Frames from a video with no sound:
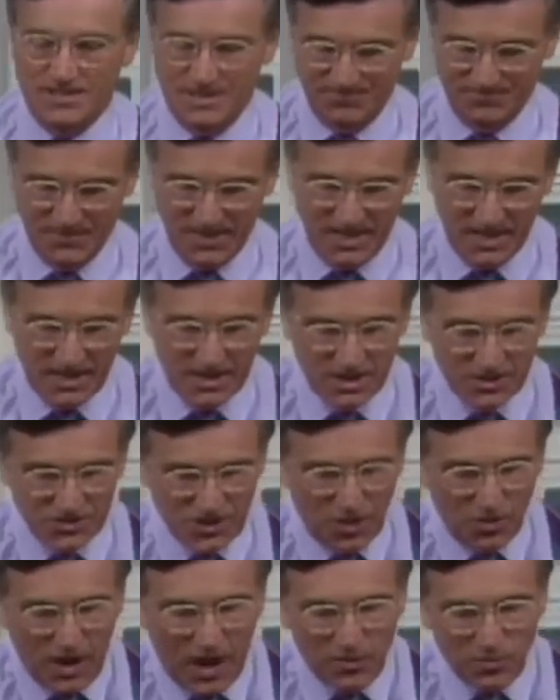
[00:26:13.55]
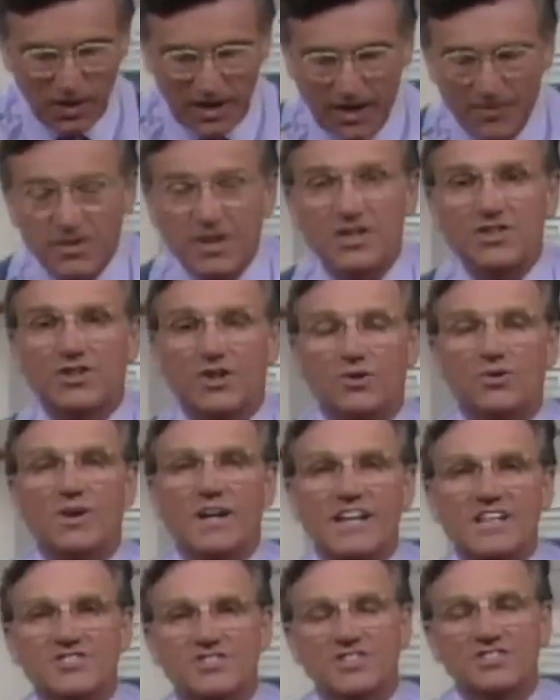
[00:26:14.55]
So what I'm going to do
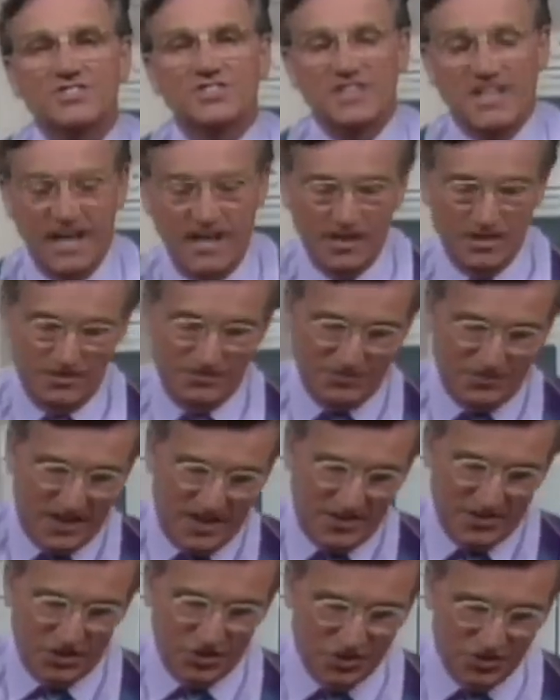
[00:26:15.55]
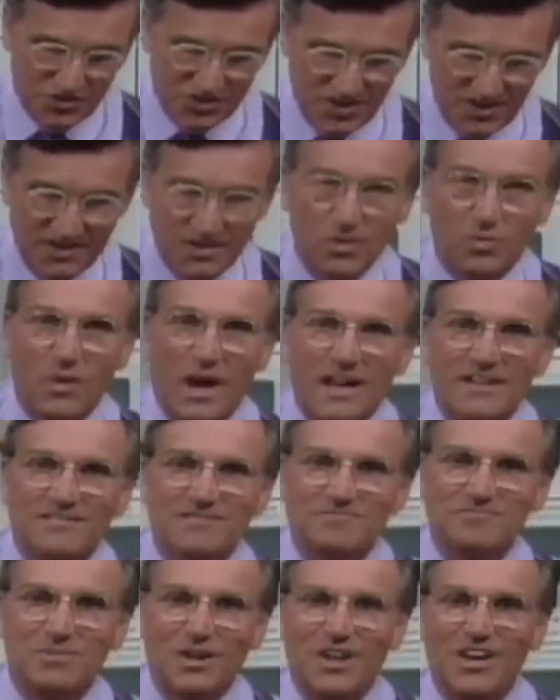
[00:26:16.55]
is, instead of using the
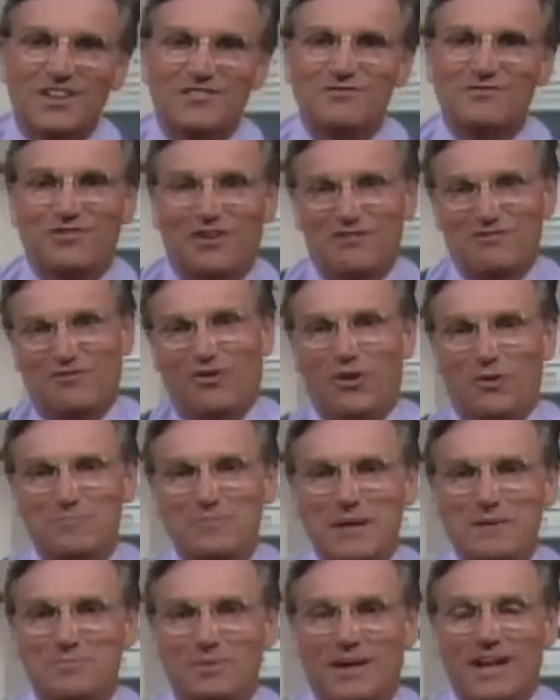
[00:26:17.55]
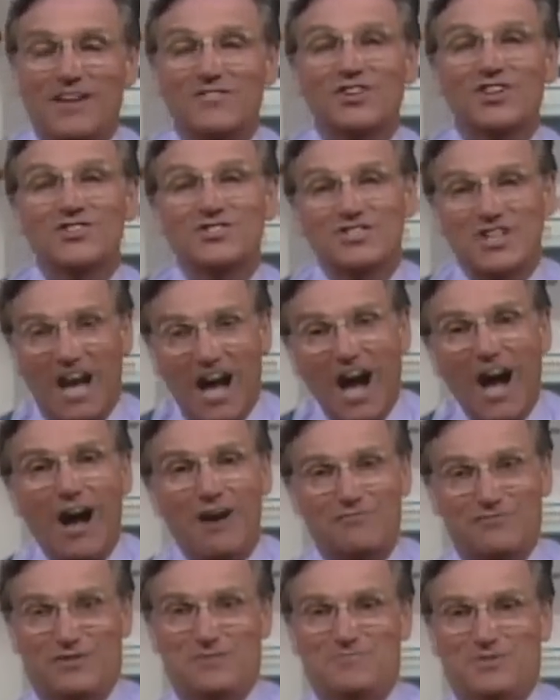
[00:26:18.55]
one bird for 4 people, I'm going to use
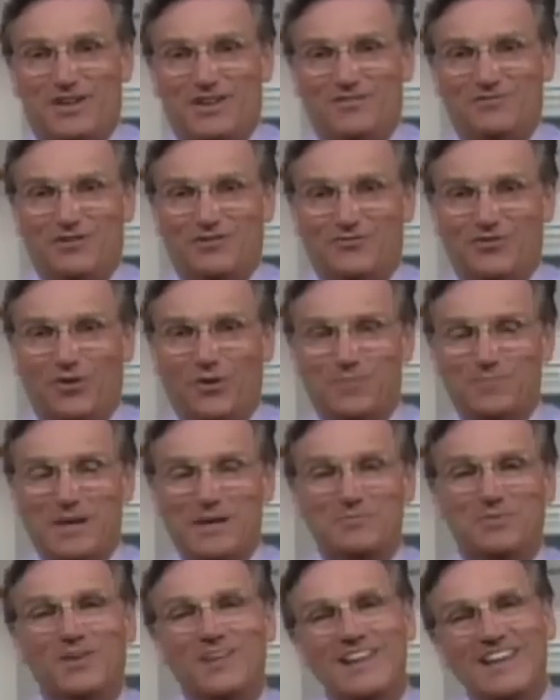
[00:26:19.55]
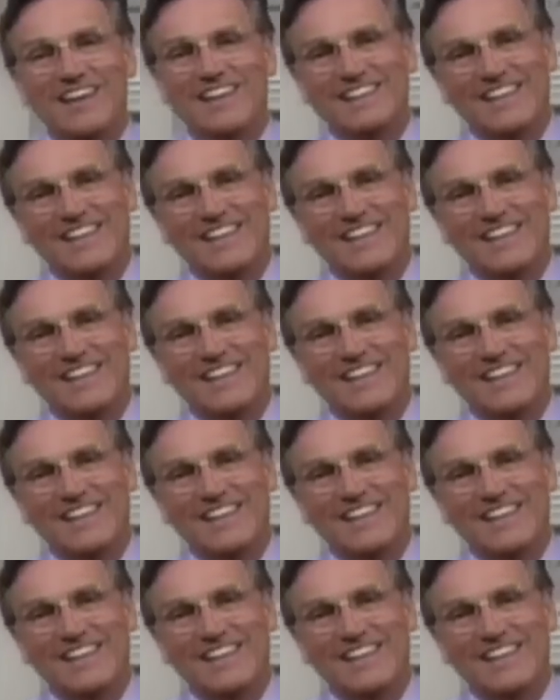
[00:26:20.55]
half the bird for 4 people.